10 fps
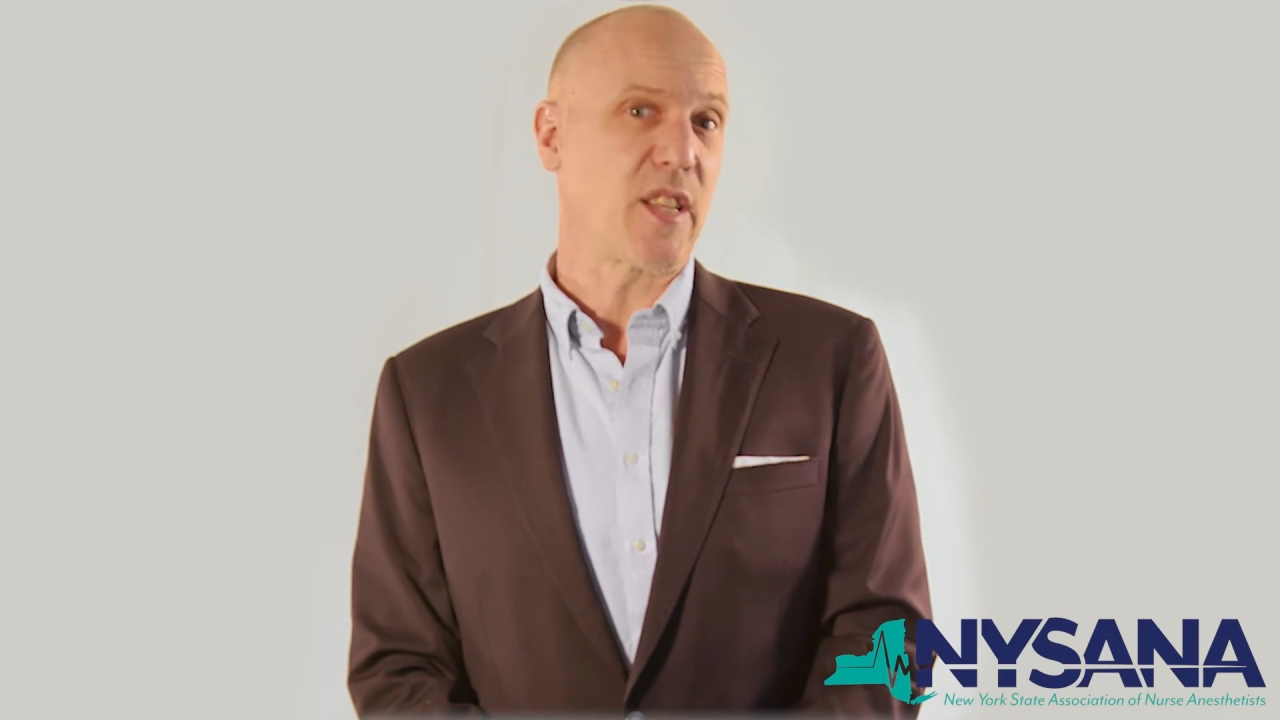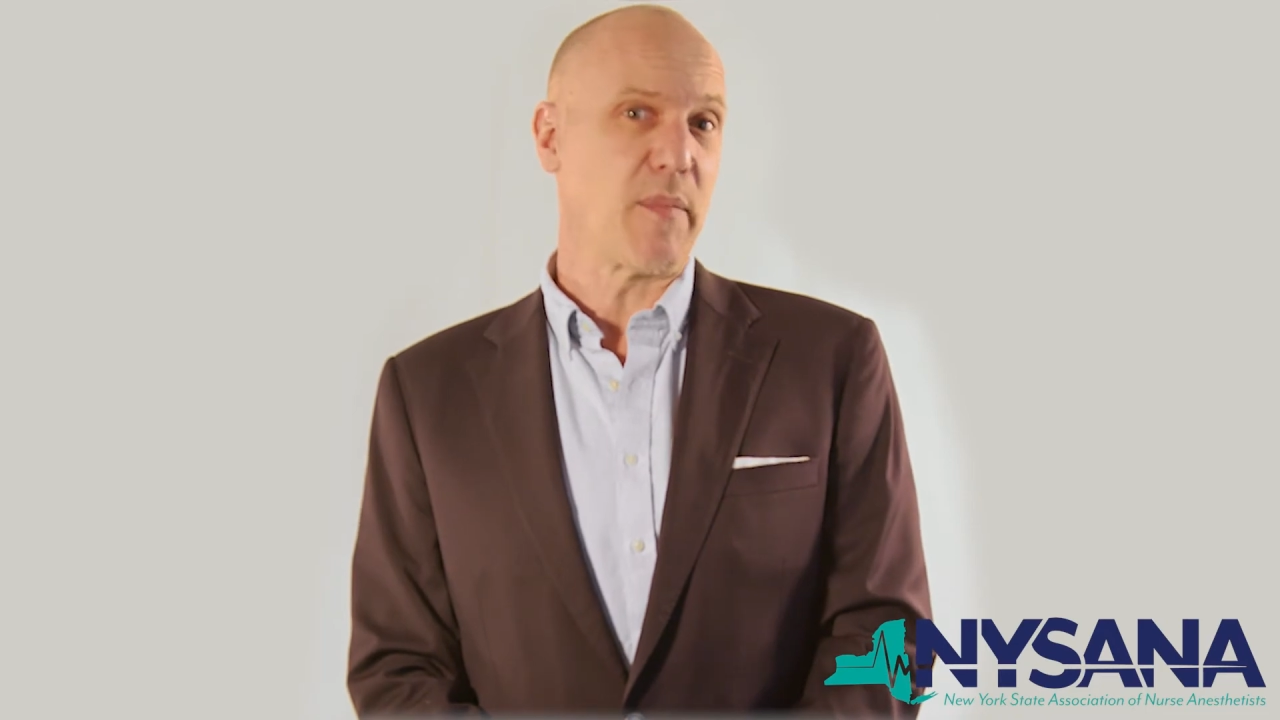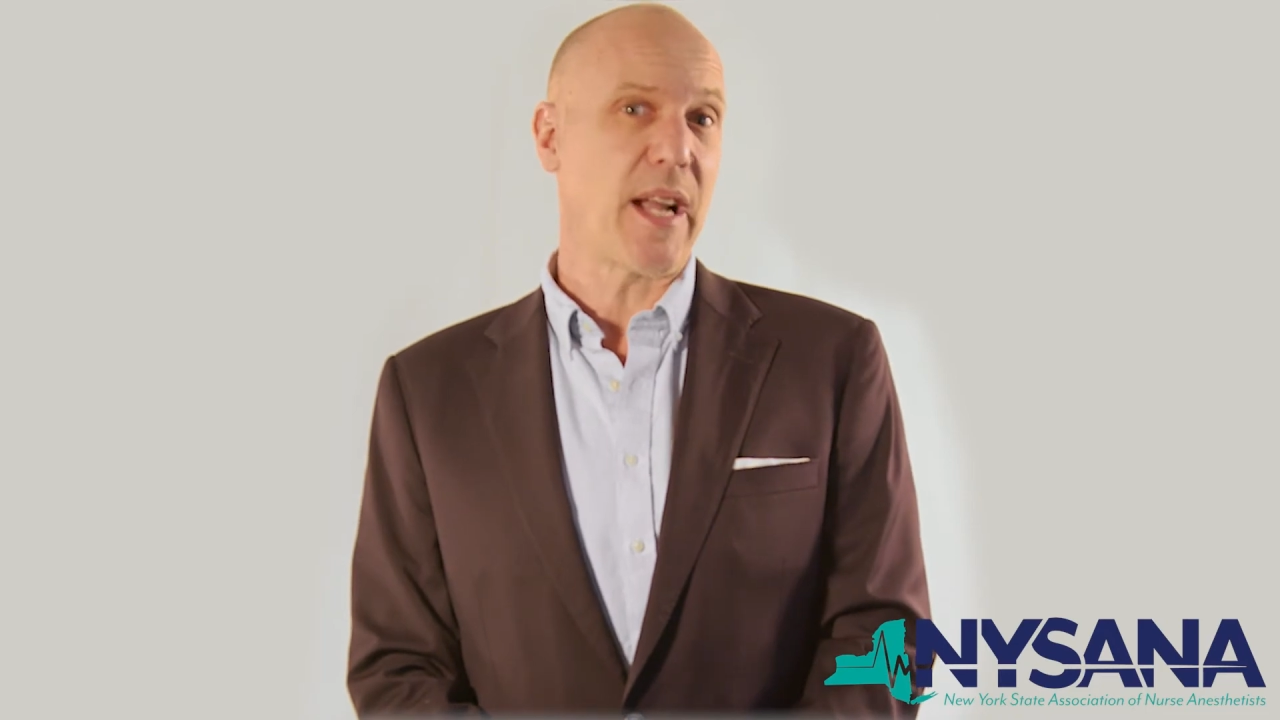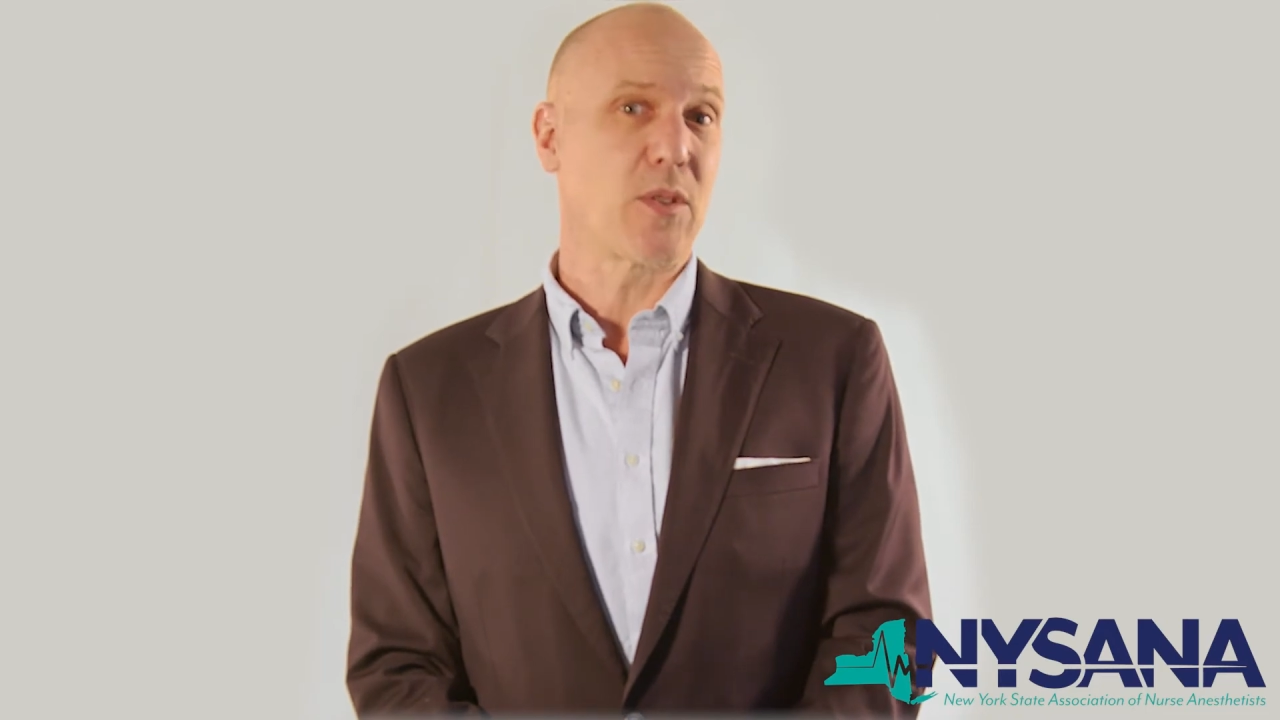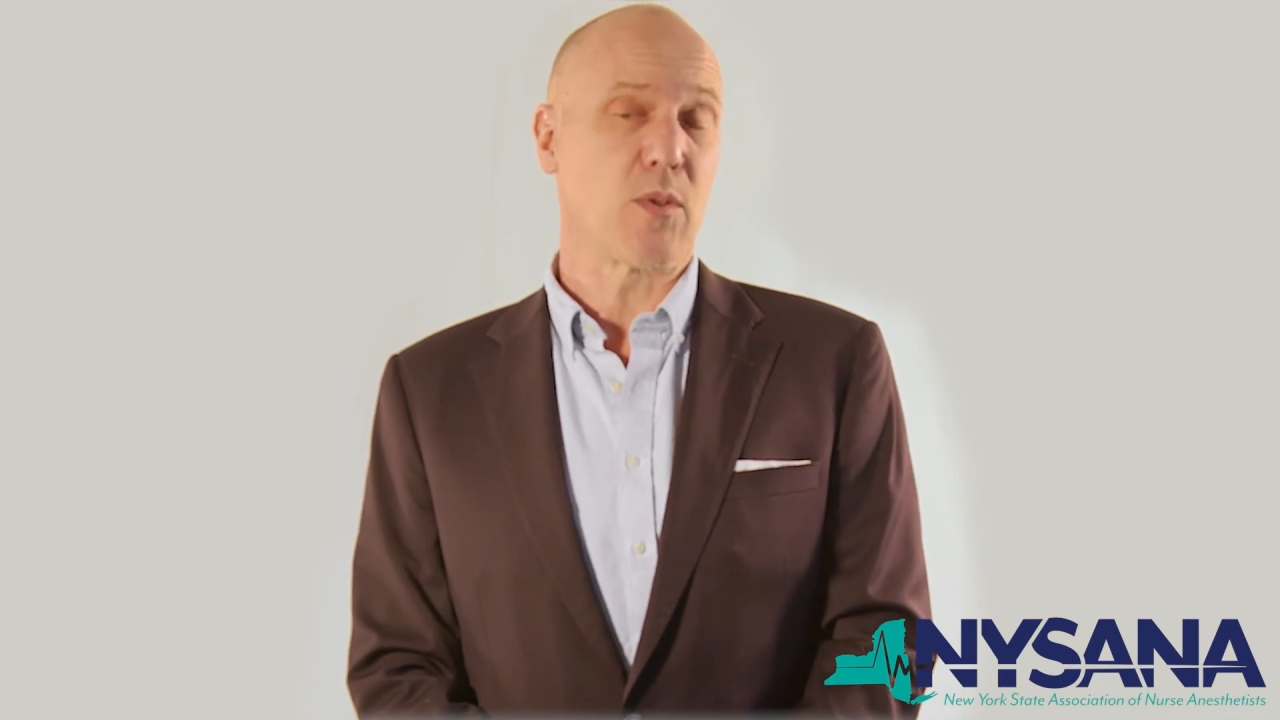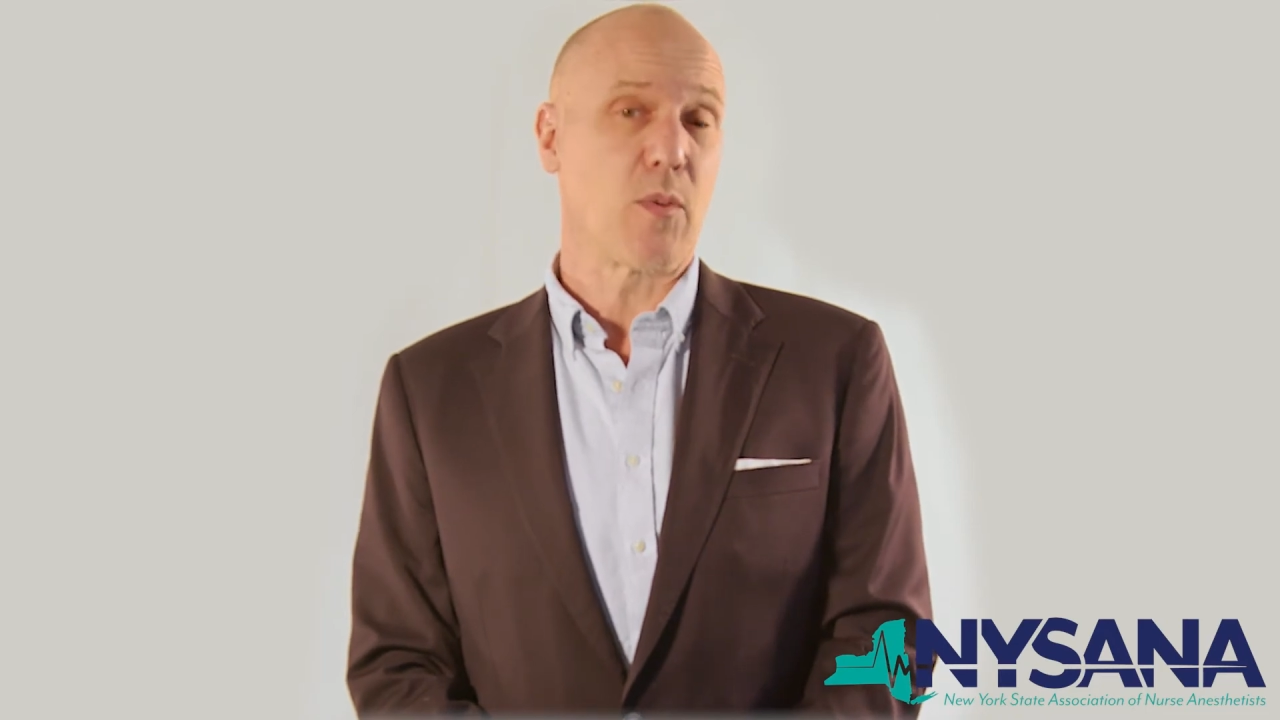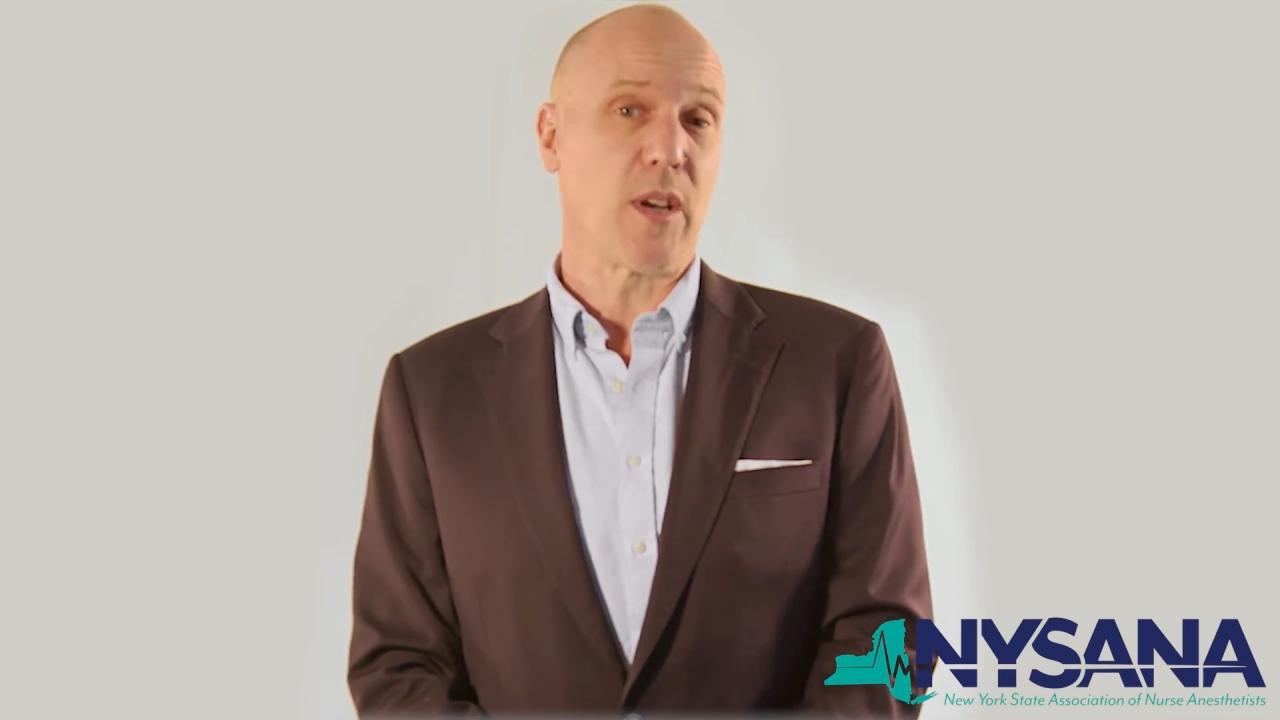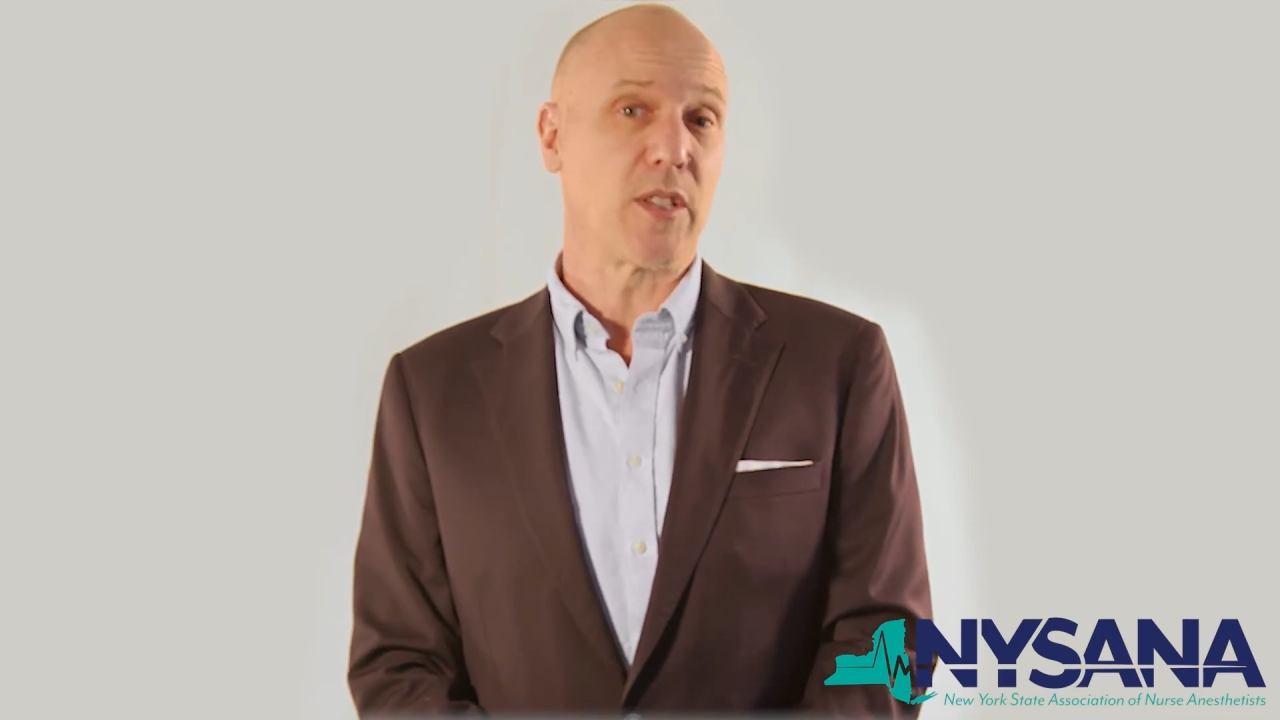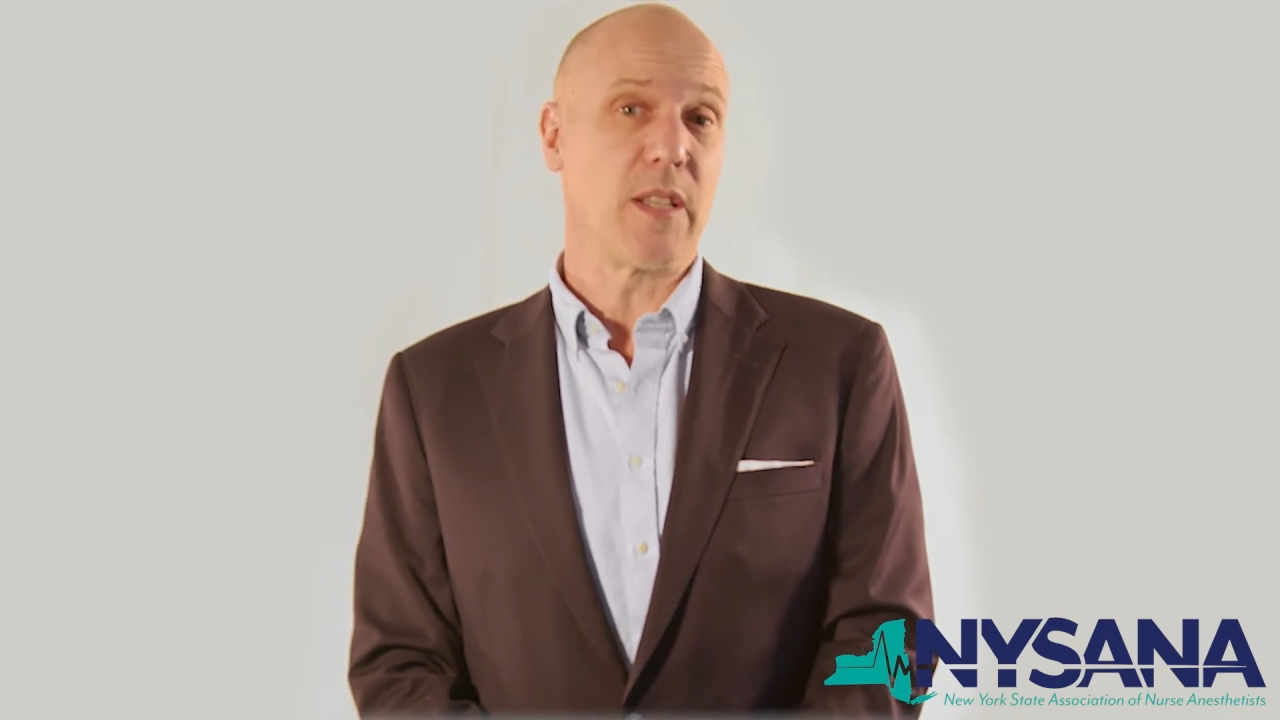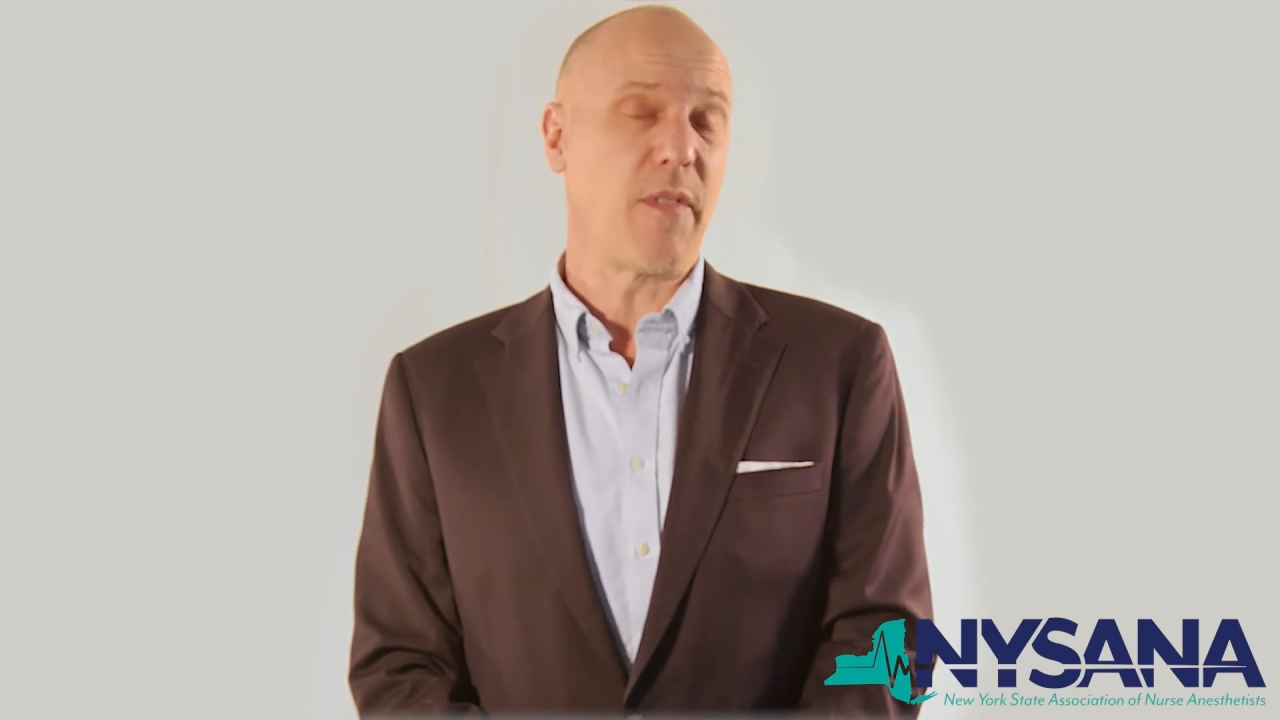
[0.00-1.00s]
them that sort of question,